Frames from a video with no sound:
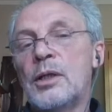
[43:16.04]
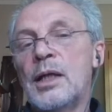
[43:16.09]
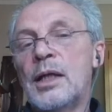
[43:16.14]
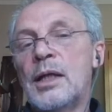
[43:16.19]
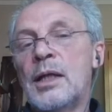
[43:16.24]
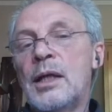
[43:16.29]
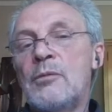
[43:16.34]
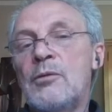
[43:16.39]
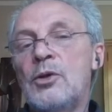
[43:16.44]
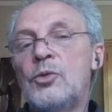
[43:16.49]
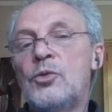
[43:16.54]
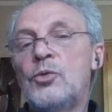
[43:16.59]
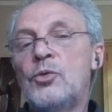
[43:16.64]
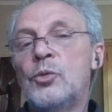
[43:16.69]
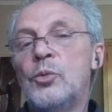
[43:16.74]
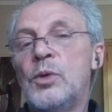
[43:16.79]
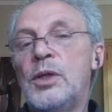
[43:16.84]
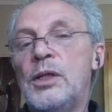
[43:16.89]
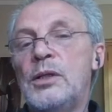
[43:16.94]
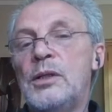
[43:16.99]
than having
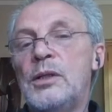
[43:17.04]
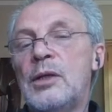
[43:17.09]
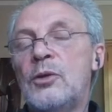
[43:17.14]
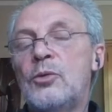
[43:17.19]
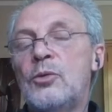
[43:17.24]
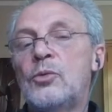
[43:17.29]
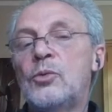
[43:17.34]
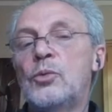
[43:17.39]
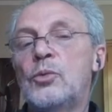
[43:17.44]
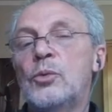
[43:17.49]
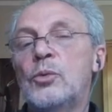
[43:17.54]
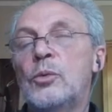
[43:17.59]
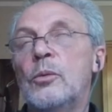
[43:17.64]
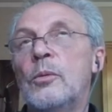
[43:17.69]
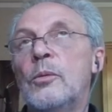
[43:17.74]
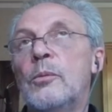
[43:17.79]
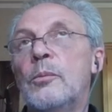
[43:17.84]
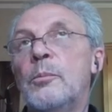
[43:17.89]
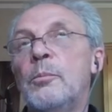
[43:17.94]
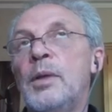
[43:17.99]
to read and to
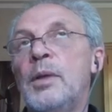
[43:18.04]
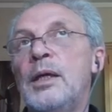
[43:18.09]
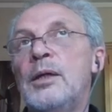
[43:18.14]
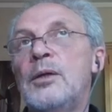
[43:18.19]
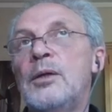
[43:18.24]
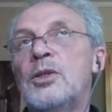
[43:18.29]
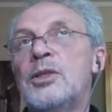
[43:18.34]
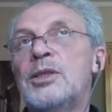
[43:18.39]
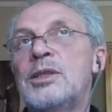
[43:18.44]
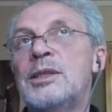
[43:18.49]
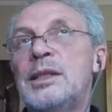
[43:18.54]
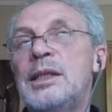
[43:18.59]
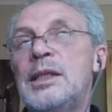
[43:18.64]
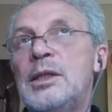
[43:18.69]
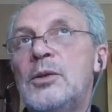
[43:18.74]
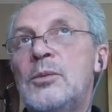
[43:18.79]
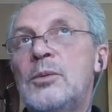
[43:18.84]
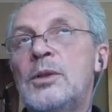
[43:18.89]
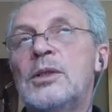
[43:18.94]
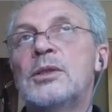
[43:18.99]
make a
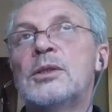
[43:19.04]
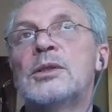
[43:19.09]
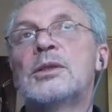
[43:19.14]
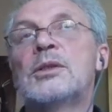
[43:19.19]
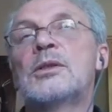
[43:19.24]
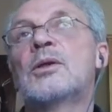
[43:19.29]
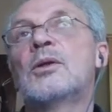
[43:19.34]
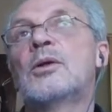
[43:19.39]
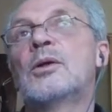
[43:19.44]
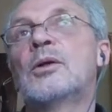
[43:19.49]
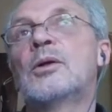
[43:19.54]
sequence